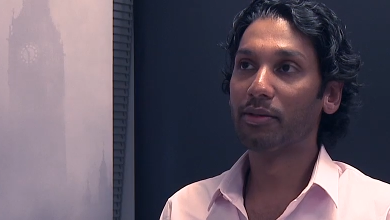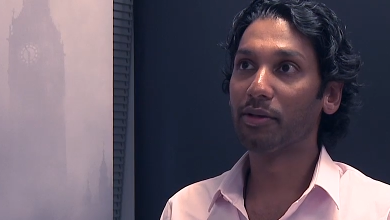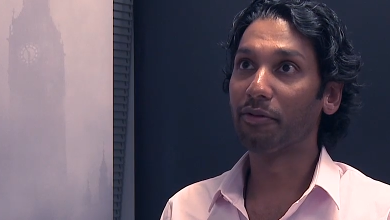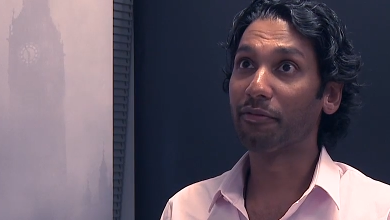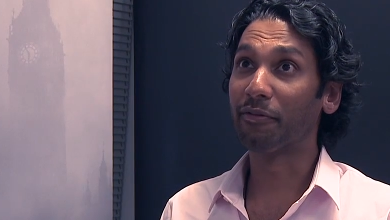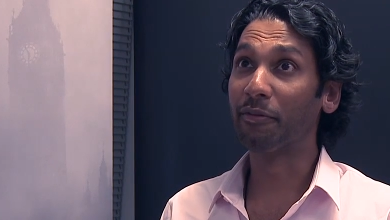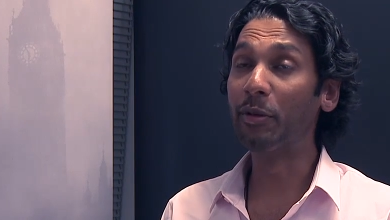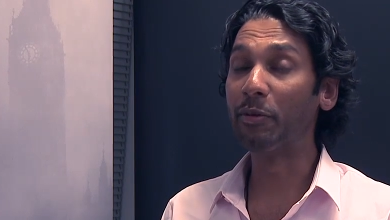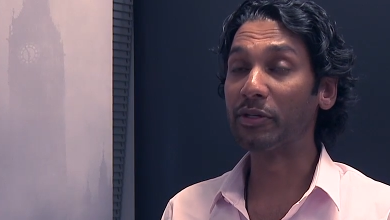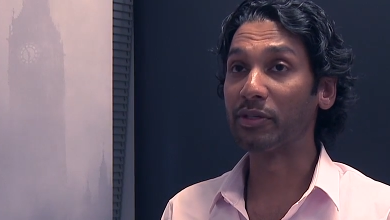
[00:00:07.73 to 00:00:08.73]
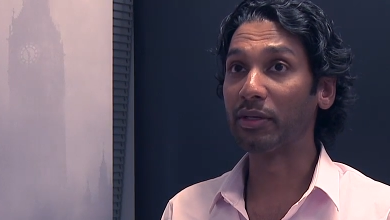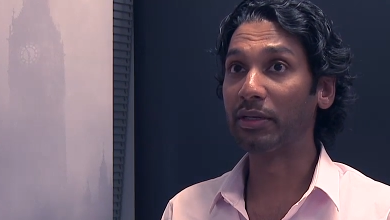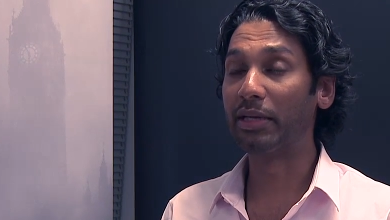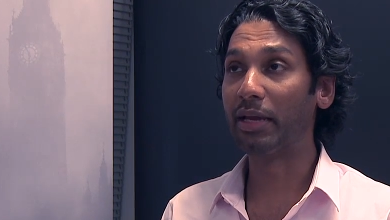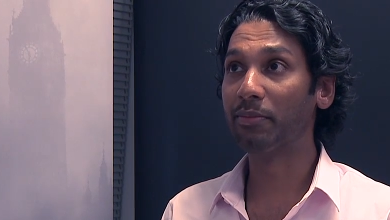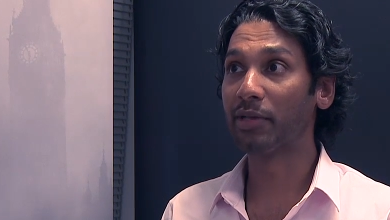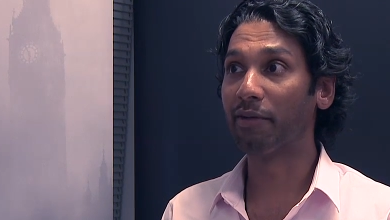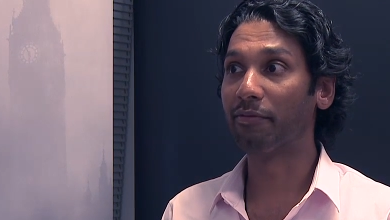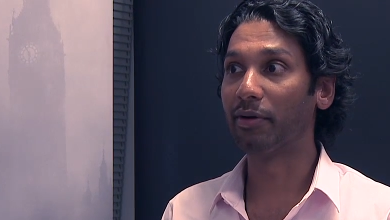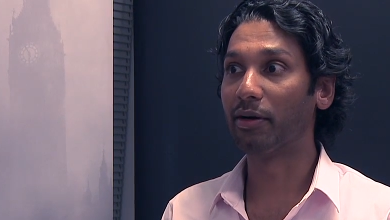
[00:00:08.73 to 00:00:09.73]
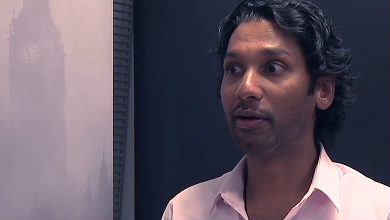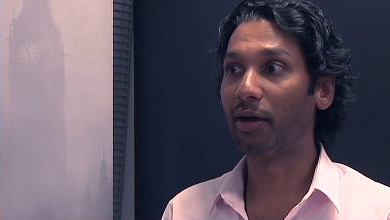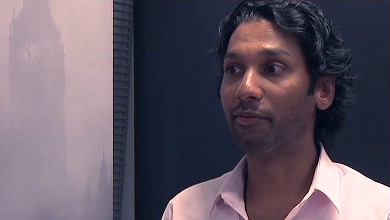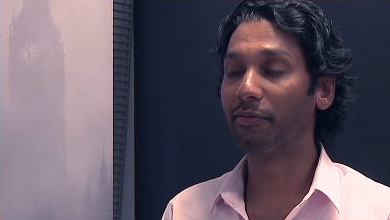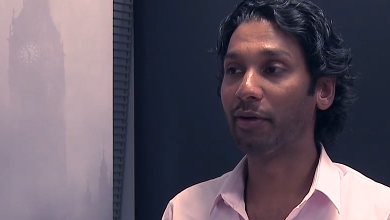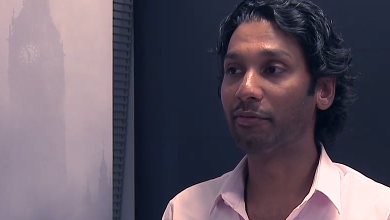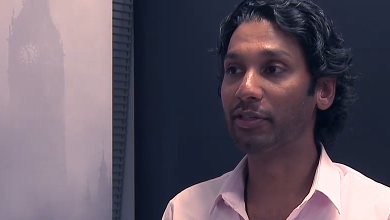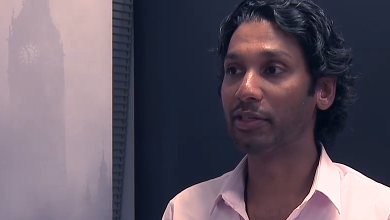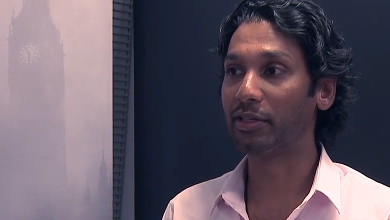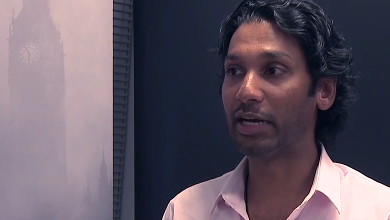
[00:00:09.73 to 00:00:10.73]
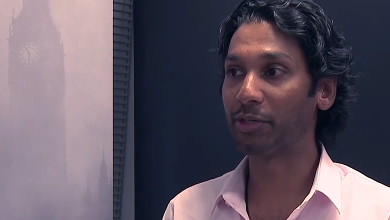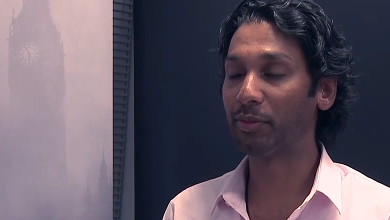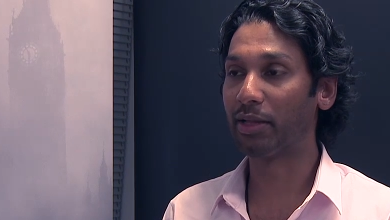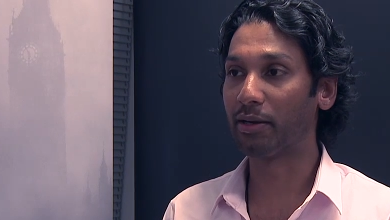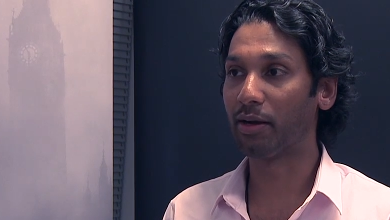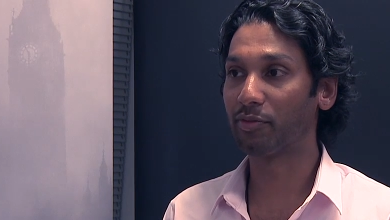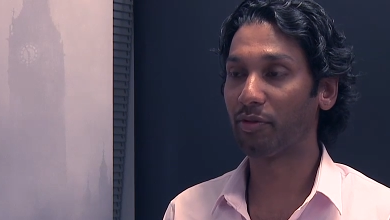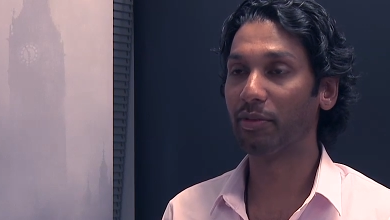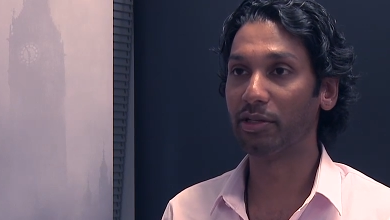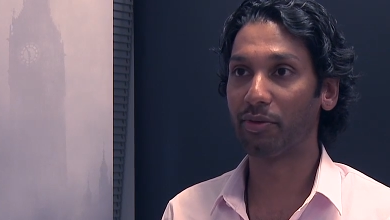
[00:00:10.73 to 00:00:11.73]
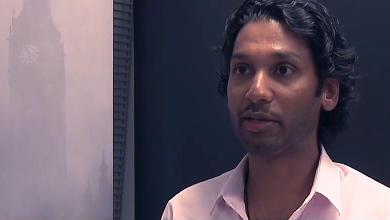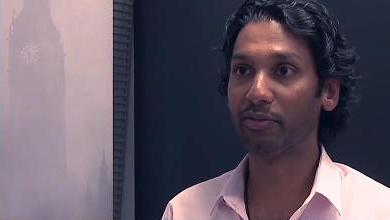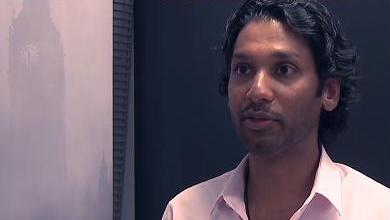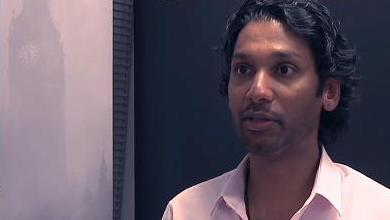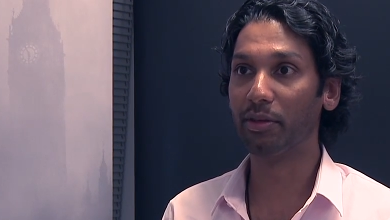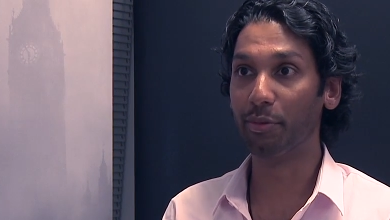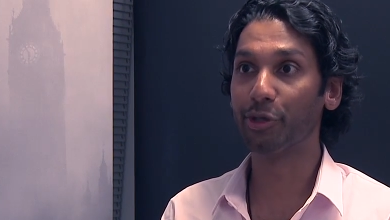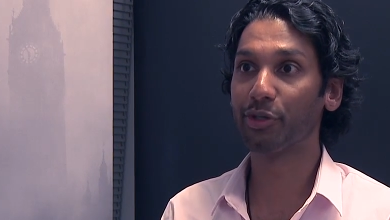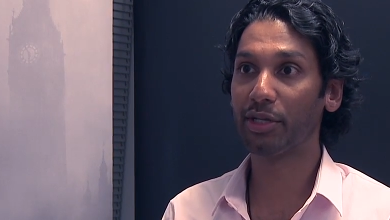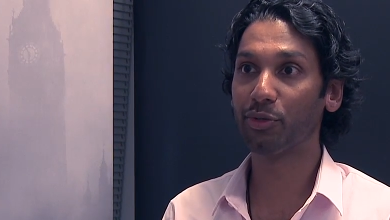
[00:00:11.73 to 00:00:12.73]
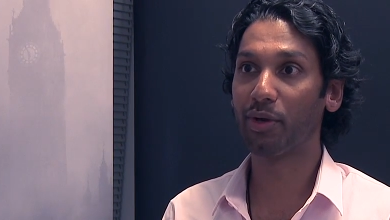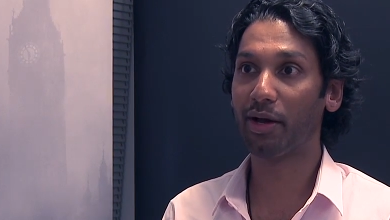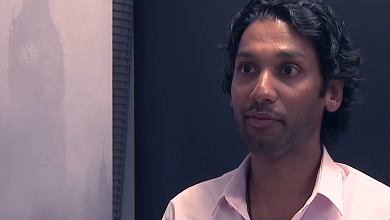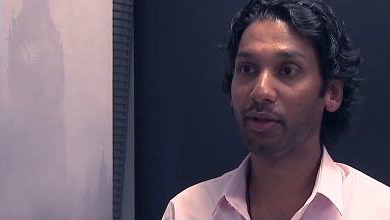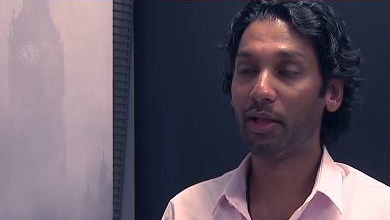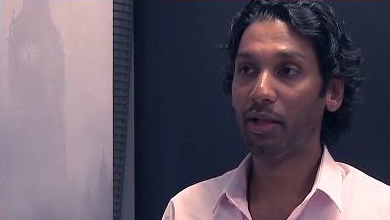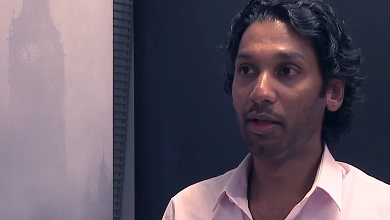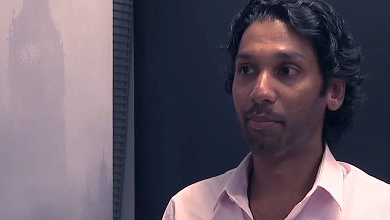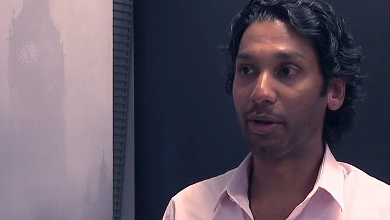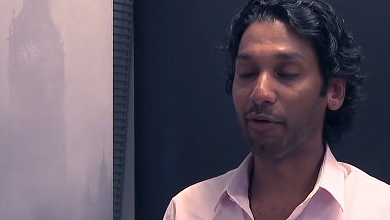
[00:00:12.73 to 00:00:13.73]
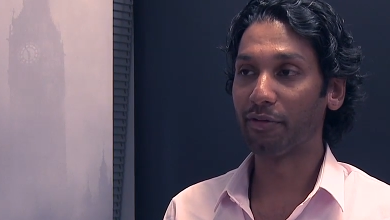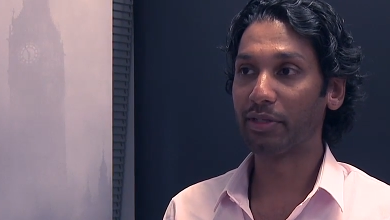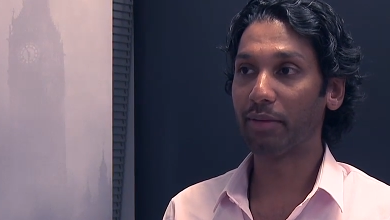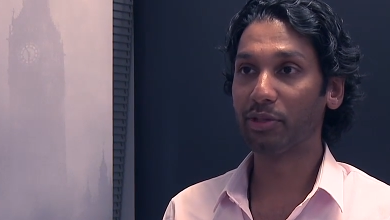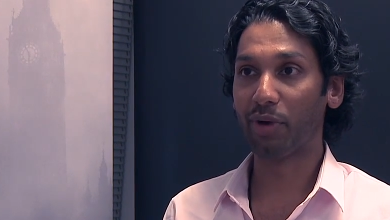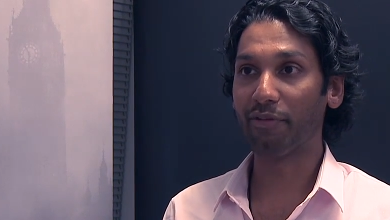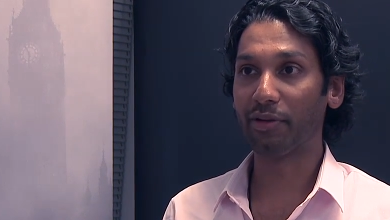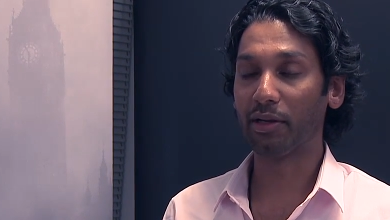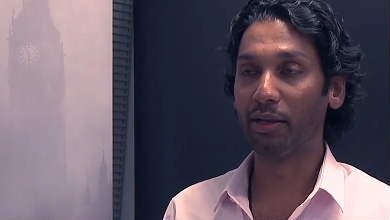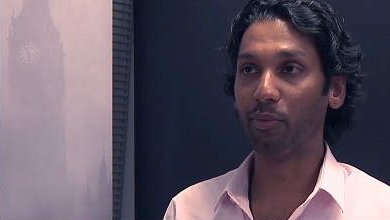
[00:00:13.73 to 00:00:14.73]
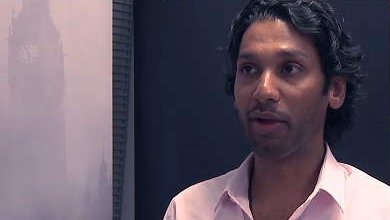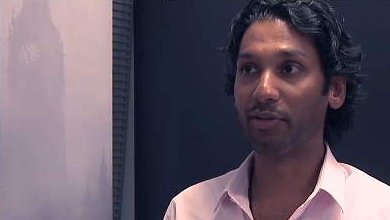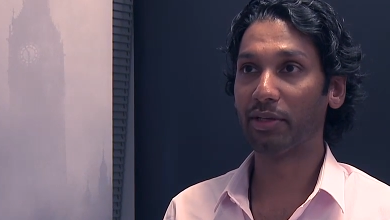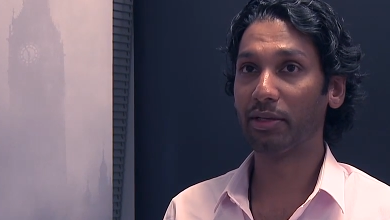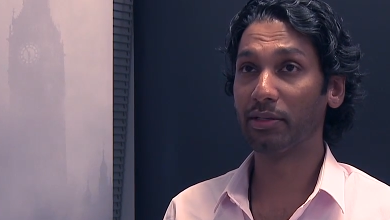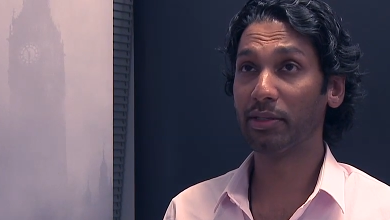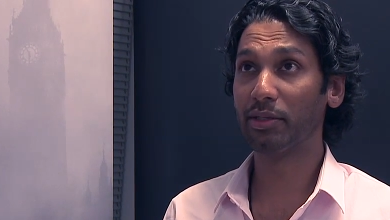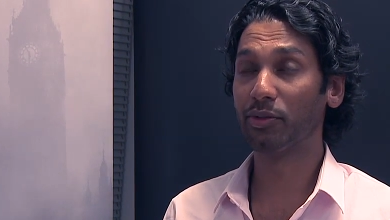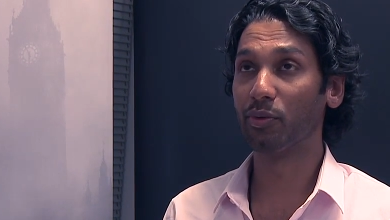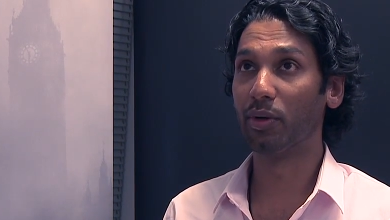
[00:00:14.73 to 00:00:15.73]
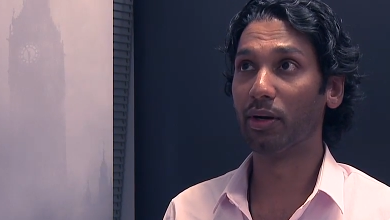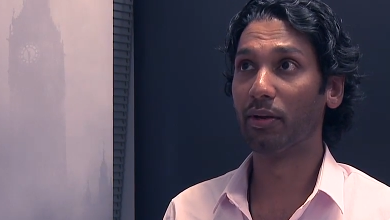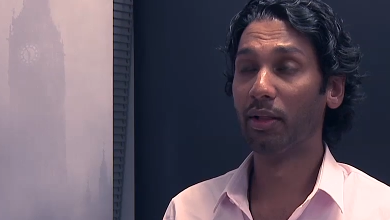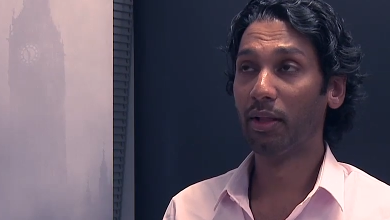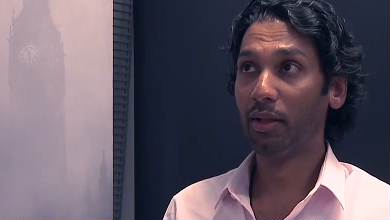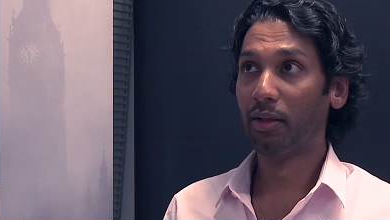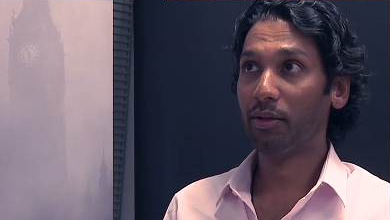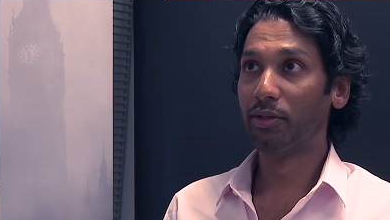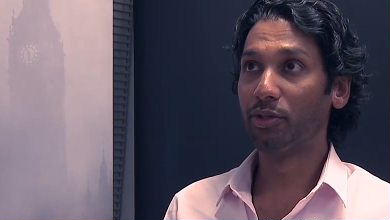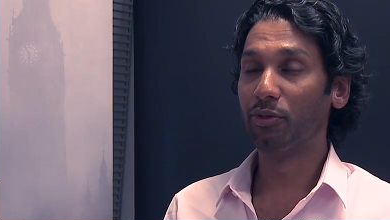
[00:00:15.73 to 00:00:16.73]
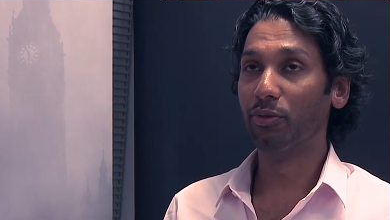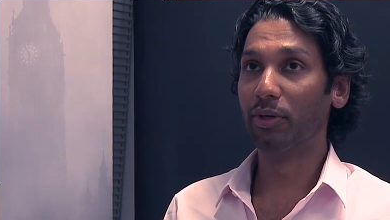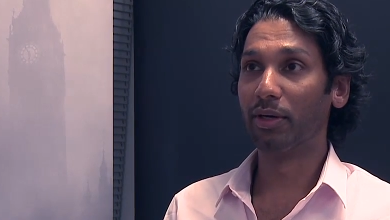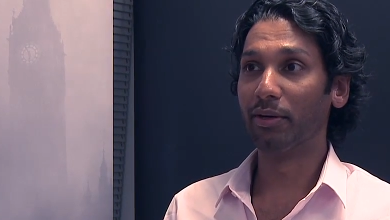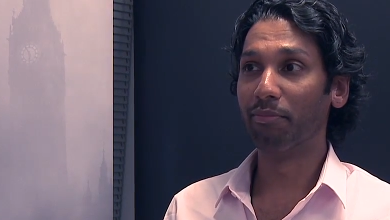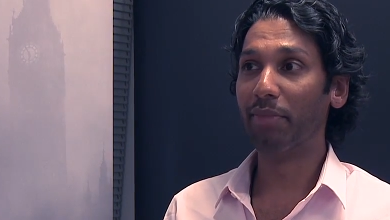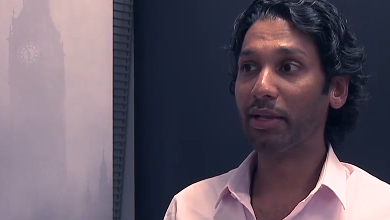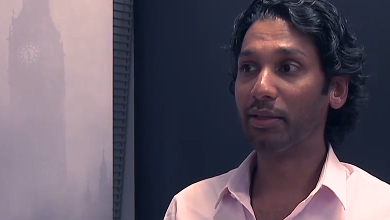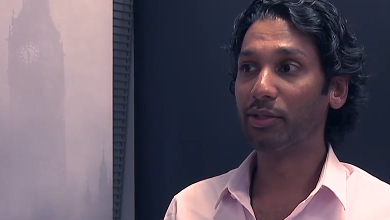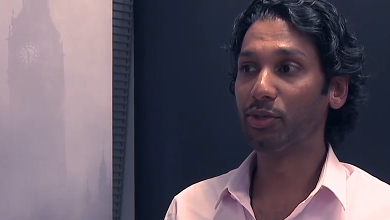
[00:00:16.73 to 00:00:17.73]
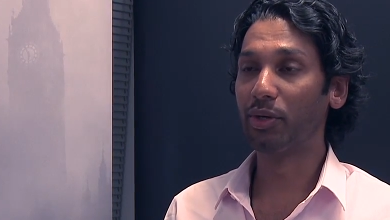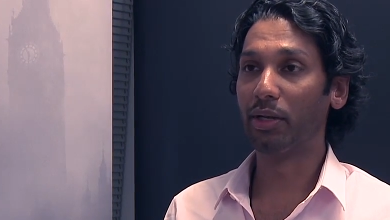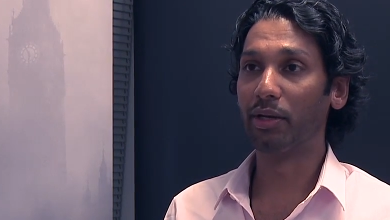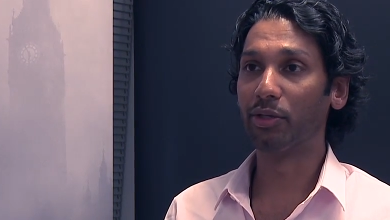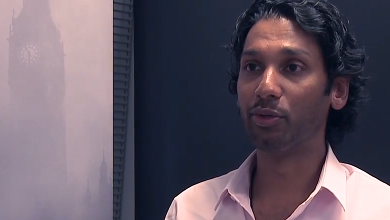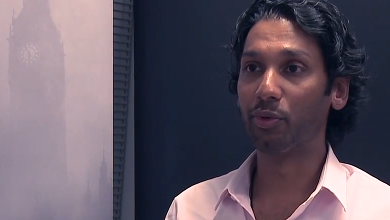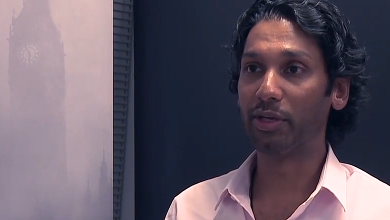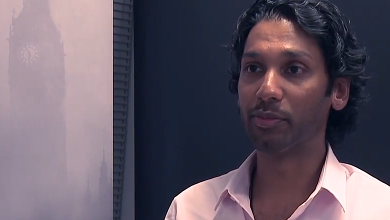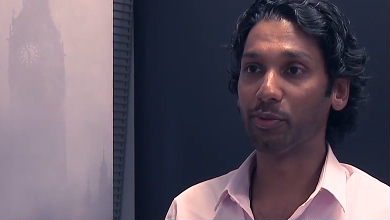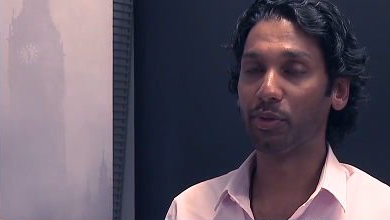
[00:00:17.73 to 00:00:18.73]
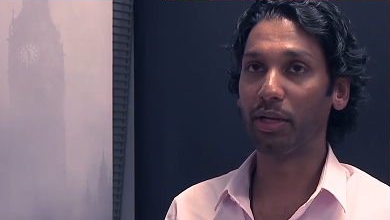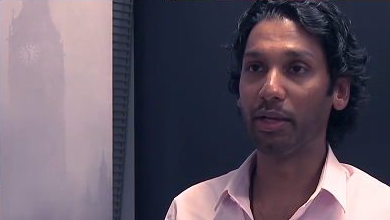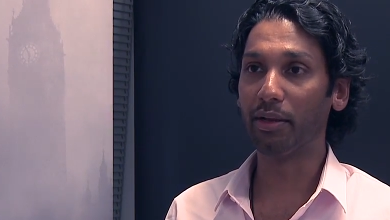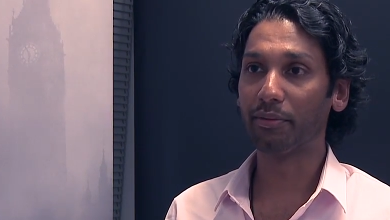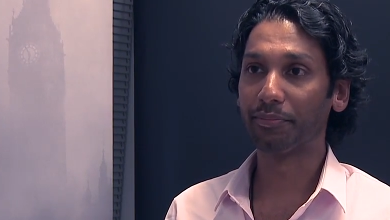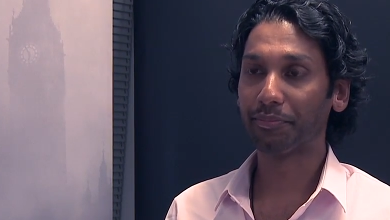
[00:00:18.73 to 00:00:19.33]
So for me personally, games have this attachment that comes from the interactivity, the immersion that you have. But oftentimes graphically, we have a tendency to make things too clear, too crisp, too clean.